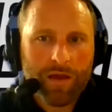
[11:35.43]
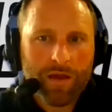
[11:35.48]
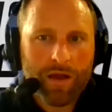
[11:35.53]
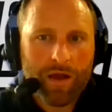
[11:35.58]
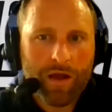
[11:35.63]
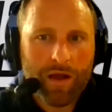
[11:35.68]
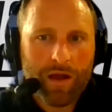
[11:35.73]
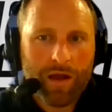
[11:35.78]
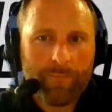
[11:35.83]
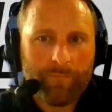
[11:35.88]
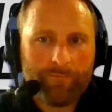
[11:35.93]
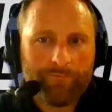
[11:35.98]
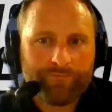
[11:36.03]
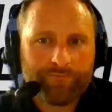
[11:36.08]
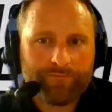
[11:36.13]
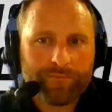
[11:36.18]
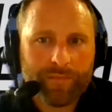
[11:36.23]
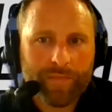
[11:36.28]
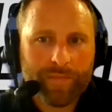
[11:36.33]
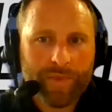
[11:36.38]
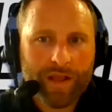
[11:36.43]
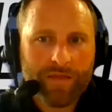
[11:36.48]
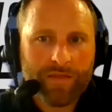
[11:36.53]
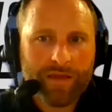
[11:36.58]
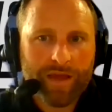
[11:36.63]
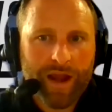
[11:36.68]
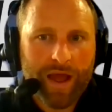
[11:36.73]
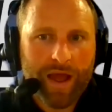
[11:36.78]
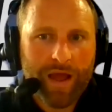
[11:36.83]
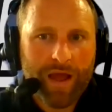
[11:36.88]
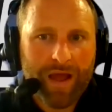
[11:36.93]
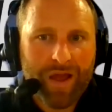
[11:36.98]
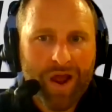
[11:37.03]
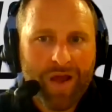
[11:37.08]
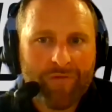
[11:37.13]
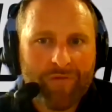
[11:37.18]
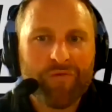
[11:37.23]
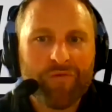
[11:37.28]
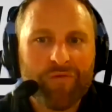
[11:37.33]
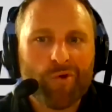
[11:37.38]
Um, that I,
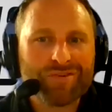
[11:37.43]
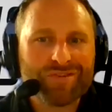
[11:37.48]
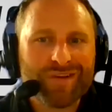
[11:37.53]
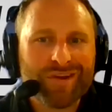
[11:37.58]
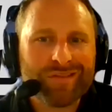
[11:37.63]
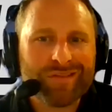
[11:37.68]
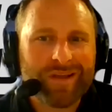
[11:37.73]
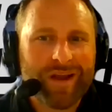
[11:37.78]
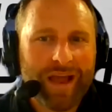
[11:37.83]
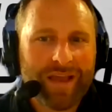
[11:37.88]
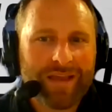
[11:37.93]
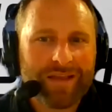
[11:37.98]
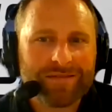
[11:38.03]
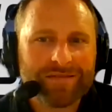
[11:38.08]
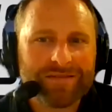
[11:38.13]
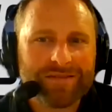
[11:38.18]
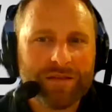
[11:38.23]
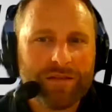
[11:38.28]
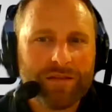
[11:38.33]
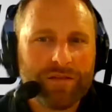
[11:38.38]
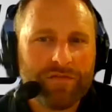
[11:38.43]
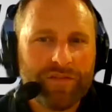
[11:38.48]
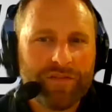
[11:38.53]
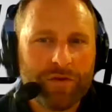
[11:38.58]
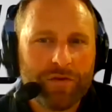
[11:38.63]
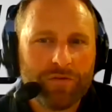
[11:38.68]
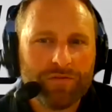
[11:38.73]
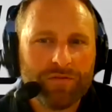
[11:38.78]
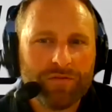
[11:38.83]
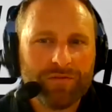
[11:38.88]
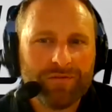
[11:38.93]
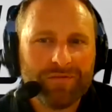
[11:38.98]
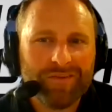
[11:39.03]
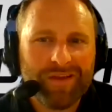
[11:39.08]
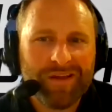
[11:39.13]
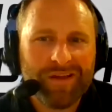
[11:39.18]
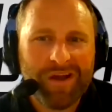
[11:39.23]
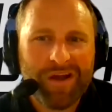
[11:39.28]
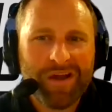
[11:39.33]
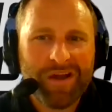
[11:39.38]
am fortunate that I can see the field
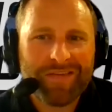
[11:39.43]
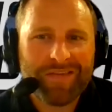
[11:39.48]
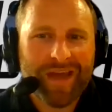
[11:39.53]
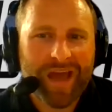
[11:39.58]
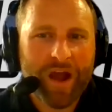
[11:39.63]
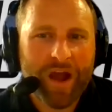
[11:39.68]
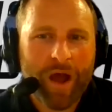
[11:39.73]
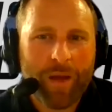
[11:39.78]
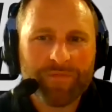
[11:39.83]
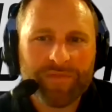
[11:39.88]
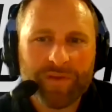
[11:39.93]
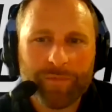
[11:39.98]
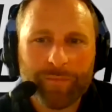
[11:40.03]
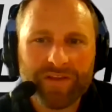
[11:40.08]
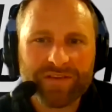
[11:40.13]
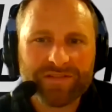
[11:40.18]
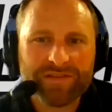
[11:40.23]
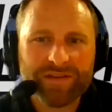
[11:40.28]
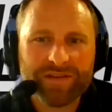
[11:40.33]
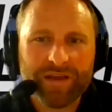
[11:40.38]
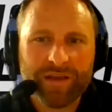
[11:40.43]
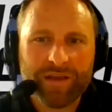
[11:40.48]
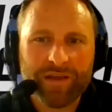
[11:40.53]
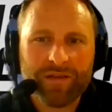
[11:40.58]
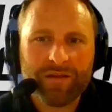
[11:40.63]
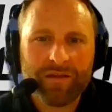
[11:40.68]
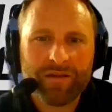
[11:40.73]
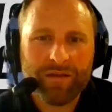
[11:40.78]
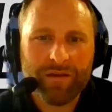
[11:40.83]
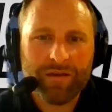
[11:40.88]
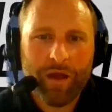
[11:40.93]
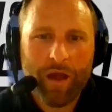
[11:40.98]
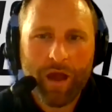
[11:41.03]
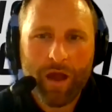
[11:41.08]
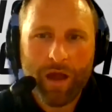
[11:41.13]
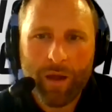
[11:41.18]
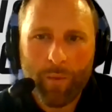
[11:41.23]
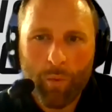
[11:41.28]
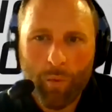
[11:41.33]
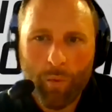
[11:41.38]
uh, in that optimistic
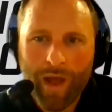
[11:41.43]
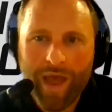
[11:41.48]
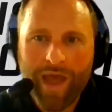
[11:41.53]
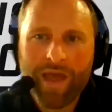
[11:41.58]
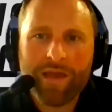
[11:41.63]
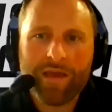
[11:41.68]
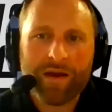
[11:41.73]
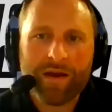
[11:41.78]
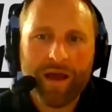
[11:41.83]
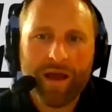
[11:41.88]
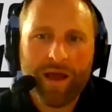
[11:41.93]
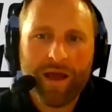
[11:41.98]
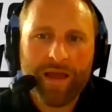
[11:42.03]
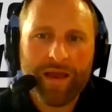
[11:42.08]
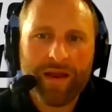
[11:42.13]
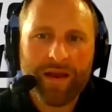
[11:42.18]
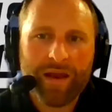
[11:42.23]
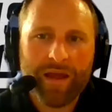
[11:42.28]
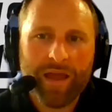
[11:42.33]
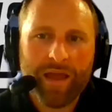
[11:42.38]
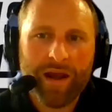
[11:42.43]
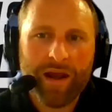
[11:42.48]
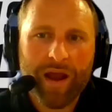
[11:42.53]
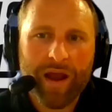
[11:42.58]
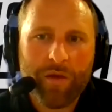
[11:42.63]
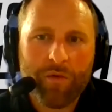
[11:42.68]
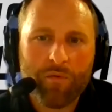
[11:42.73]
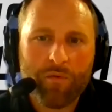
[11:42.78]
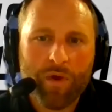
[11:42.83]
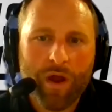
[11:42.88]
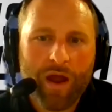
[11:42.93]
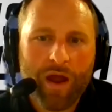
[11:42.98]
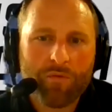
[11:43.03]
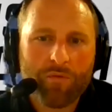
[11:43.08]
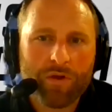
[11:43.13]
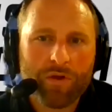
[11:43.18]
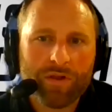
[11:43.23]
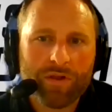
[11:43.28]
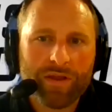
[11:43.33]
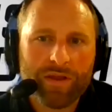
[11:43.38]
uh, way, and and and I I
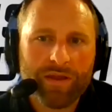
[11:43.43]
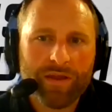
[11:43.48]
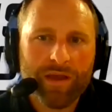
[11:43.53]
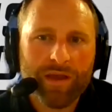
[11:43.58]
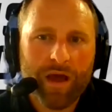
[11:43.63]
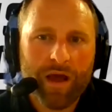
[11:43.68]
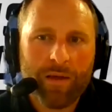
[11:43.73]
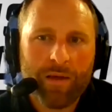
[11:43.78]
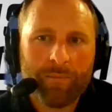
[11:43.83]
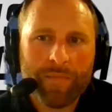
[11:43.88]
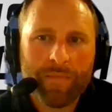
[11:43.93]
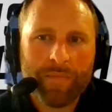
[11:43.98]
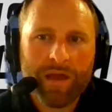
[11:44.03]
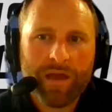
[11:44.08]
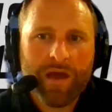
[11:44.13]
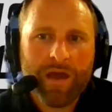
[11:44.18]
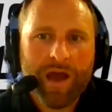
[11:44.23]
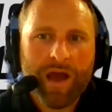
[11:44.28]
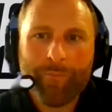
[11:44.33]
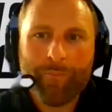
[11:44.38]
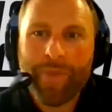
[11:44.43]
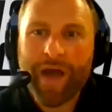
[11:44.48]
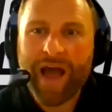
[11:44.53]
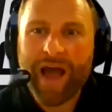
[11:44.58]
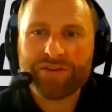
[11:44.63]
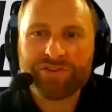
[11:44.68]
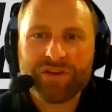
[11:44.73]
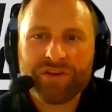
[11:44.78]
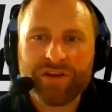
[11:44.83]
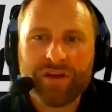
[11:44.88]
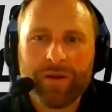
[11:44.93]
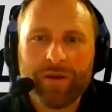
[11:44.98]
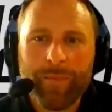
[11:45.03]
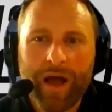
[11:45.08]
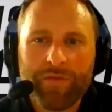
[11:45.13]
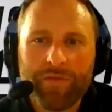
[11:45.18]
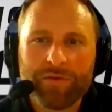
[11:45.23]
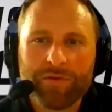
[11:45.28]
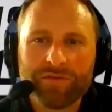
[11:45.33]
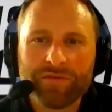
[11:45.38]
really uh, I'm passionate
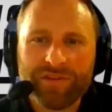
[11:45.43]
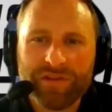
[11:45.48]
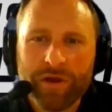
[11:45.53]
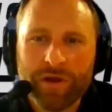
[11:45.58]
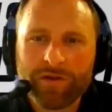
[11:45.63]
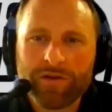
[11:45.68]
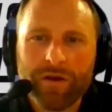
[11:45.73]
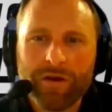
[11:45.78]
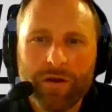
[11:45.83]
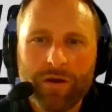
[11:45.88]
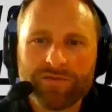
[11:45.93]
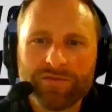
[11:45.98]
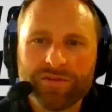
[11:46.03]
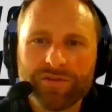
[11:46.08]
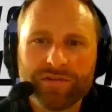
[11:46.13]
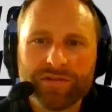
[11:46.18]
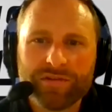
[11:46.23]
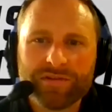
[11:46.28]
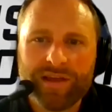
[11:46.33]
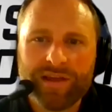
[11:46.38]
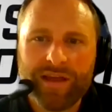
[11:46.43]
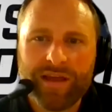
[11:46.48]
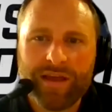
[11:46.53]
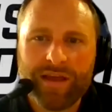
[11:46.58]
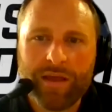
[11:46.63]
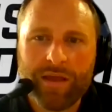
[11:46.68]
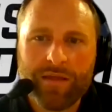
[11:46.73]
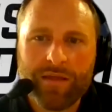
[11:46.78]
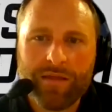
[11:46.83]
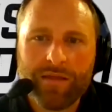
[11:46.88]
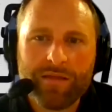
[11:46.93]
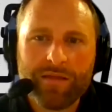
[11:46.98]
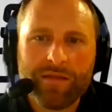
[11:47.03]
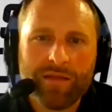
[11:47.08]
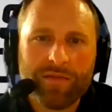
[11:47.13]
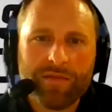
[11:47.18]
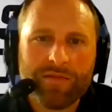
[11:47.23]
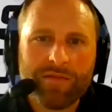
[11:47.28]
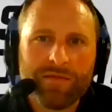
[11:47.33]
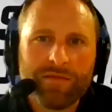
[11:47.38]
about those young coaches and eh,
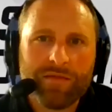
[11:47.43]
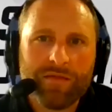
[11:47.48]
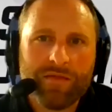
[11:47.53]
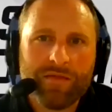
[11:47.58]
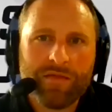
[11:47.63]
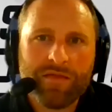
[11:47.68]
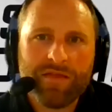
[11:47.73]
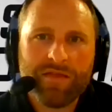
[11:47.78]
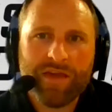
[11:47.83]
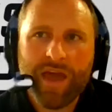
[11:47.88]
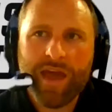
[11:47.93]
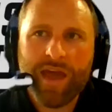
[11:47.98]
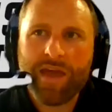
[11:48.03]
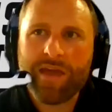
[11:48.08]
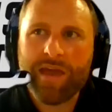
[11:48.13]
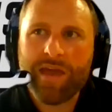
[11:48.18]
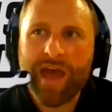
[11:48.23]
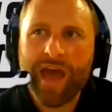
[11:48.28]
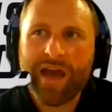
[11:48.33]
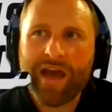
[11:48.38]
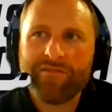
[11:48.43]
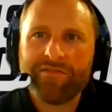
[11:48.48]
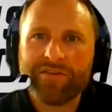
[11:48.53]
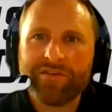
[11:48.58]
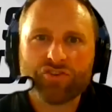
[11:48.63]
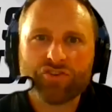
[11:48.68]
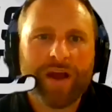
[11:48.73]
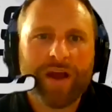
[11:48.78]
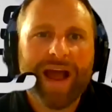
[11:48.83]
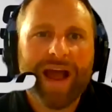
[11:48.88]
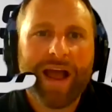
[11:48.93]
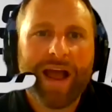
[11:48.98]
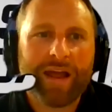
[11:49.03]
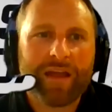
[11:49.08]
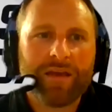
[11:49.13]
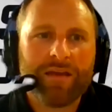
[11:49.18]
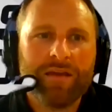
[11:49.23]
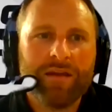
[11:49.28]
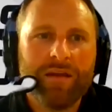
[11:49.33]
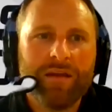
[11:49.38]
that they have a
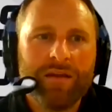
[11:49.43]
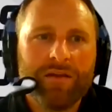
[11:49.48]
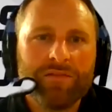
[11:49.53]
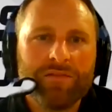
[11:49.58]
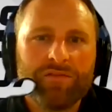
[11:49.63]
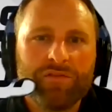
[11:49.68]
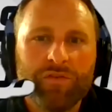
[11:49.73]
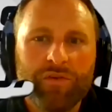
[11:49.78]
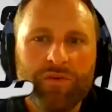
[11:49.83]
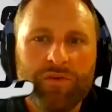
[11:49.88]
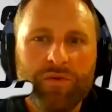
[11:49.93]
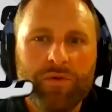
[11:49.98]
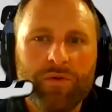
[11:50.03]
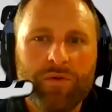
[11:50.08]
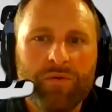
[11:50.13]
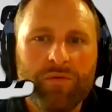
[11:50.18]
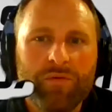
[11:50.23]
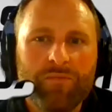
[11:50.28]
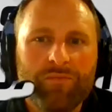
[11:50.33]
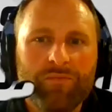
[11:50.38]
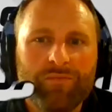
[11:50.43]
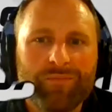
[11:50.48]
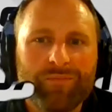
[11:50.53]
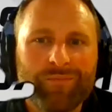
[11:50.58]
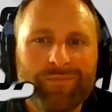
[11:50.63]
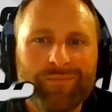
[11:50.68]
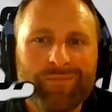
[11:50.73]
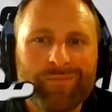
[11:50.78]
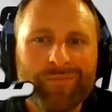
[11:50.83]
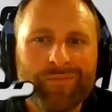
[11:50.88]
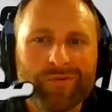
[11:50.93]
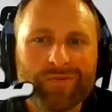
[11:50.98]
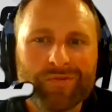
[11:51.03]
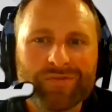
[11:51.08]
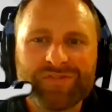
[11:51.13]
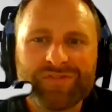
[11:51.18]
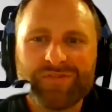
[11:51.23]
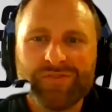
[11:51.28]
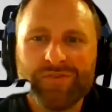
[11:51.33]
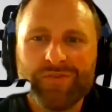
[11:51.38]
track to
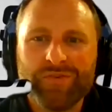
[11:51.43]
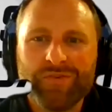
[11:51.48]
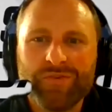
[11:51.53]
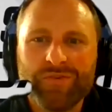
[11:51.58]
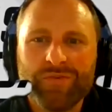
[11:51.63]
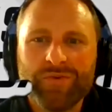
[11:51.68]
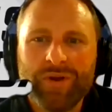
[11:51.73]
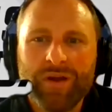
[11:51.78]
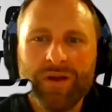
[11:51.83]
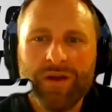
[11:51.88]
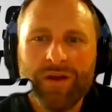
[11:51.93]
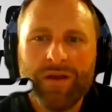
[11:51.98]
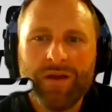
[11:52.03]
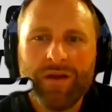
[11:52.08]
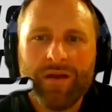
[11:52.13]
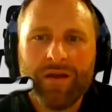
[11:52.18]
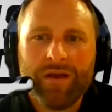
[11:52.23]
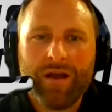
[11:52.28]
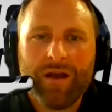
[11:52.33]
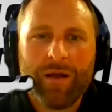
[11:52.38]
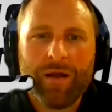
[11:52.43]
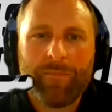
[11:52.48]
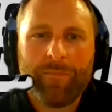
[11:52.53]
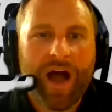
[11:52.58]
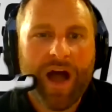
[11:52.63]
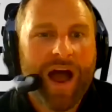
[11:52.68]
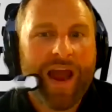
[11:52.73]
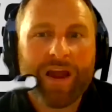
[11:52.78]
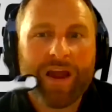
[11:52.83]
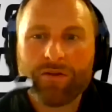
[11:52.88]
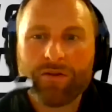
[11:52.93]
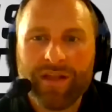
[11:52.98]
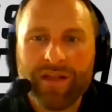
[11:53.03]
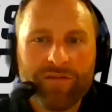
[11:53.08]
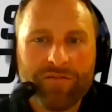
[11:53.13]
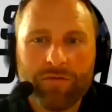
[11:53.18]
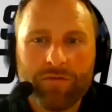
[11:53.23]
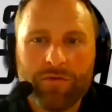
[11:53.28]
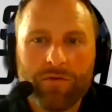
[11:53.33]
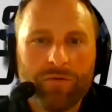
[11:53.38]
pursue um, higher
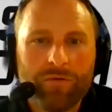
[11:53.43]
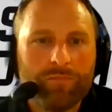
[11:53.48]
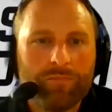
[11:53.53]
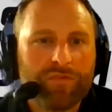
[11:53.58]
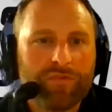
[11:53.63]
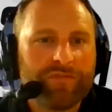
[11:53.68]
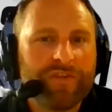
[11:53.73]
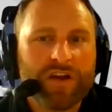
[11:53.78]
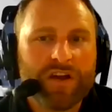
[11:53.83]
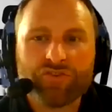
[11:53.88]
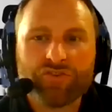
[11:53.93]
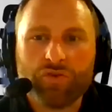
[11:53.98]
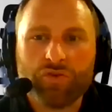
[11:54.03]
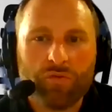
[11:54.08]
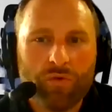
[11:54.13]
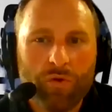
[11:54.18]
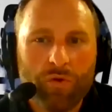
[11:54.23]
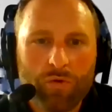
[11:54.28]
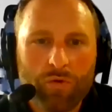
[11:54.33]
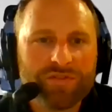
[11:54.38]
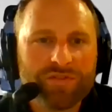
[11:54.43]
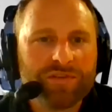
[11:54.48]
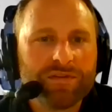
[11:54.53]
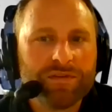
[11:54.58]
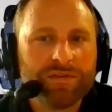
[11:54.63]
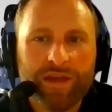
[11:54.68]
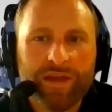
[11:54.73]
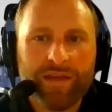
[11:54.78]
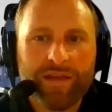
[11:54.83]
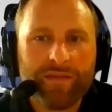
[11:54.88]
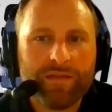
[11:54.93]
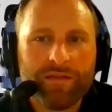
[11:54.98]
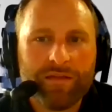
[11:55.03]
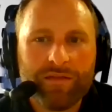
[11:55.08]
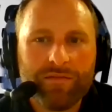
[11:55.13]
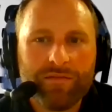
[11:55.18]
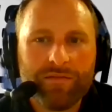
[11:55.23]
level professional roles in in